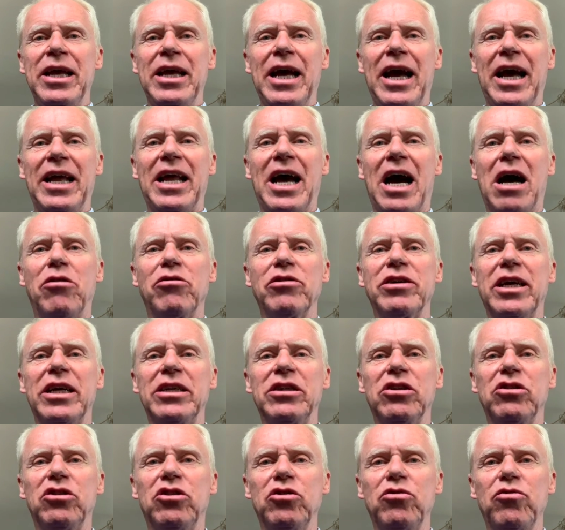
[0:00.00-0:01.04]
And how can
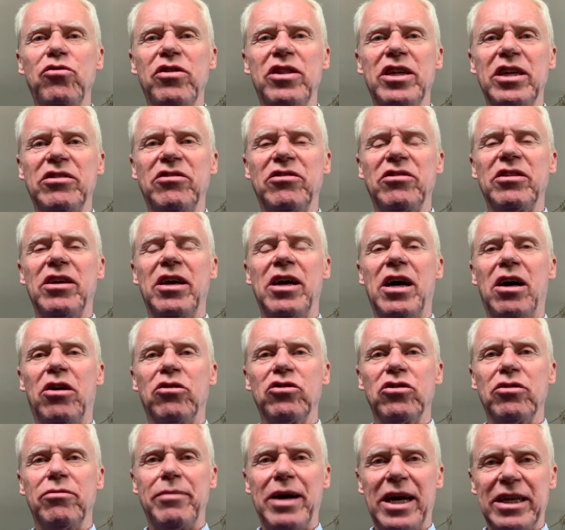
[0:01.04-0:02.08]
you do this
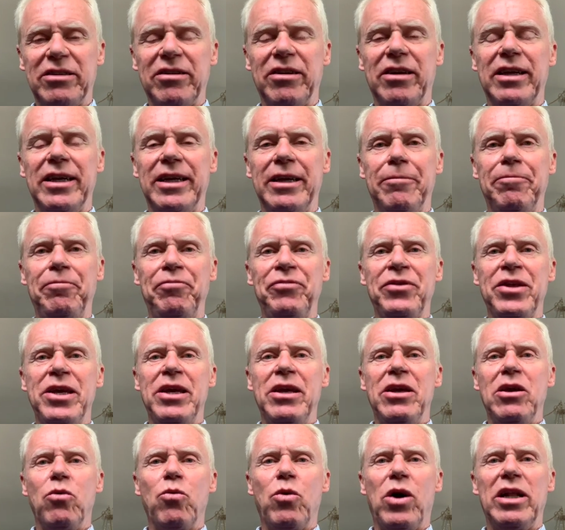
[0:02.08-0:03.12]
automatically?
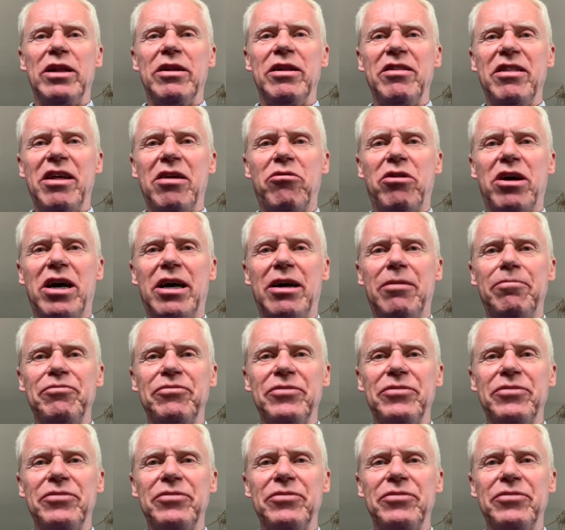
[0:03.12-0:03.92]
Well, there are